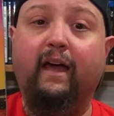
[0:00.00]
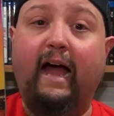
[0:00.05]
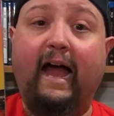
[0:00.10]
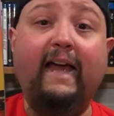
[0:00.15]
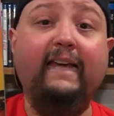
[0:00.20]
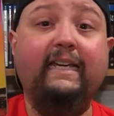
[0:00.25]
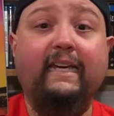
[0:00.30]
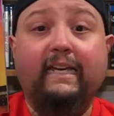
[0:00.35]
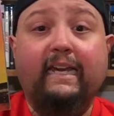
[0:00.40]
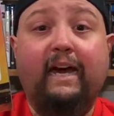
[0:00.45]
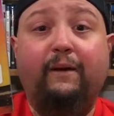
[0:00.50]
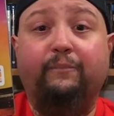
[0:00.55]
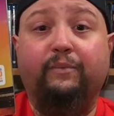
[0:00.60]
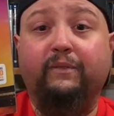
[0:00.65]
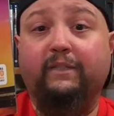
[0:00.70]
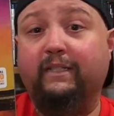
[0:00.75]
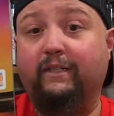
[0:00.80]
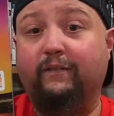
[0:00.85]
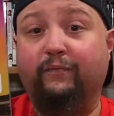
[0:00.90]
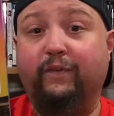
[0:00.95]
I cannot
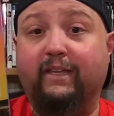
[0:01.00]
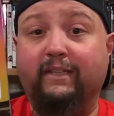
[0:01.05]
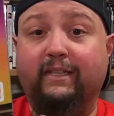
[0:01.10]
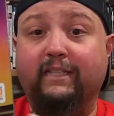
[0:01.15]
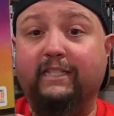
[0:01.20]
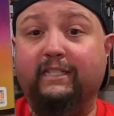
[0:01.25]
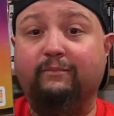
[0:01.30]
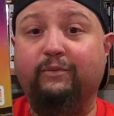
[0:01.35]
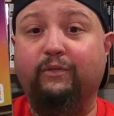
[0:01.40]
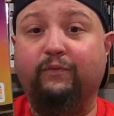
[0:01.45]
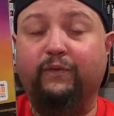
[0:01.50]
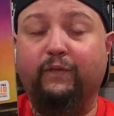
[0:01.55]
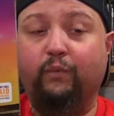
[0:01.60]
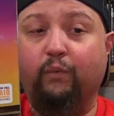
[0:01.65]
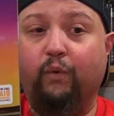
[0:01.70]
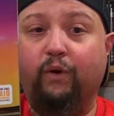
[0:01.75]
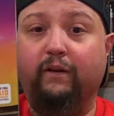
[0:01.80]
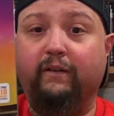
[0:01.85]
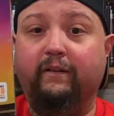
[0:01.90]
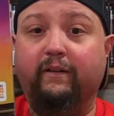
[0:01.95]
believe that this movie
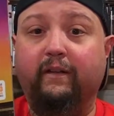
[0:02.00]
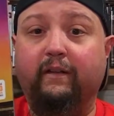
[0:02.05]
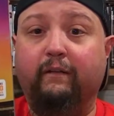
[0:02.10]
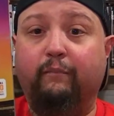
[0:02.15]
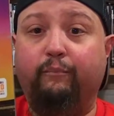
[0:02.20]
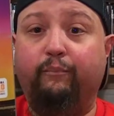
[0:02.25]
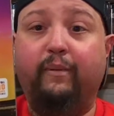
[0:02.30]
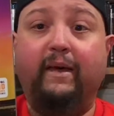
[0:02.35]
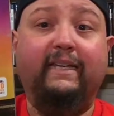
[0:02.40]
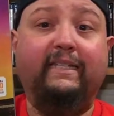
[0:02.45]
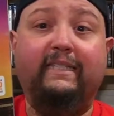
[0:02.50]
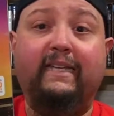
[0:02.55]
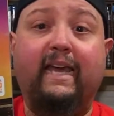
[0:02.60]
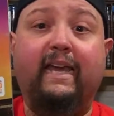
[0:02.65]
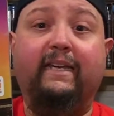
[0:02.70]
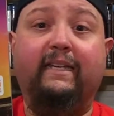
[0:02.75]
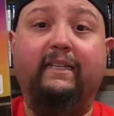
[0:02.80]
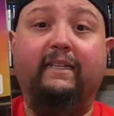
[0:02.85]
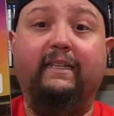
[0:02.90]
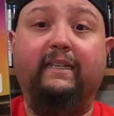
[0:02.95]
won Best
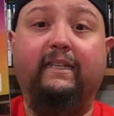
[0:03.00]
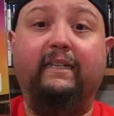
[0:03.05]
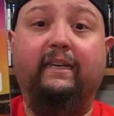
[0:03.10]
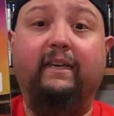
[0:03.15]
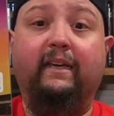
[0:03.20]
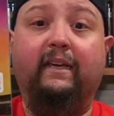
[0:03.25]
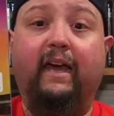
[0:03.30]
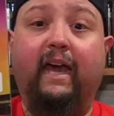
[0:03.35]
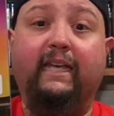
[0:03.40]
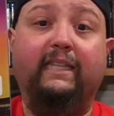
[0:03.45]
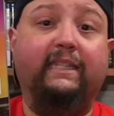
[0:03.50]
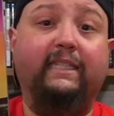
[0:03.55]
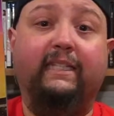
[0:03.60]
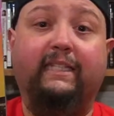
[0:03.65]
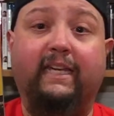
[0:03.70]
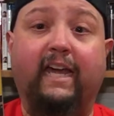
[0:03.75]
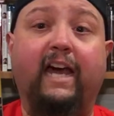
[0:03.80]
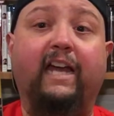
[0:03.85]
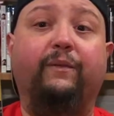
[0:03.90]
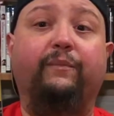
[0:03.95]
Editing at the
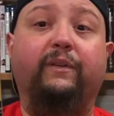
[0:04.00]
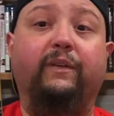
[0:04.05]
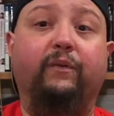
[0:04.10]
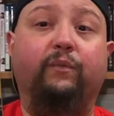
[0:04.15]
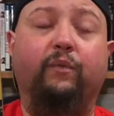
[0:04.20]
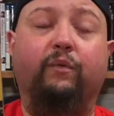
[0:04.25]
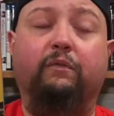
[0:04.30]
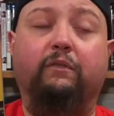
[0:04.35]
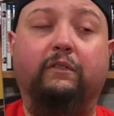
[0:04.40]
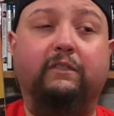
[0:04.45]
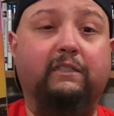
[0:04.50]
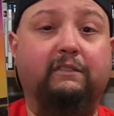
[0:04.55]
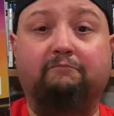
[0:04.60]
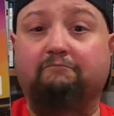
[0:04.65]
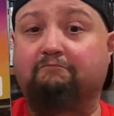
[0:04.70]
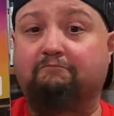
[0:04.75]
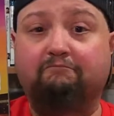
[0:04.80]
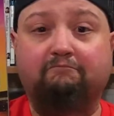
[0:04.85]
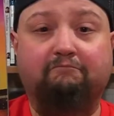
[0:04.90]
Academy Awards.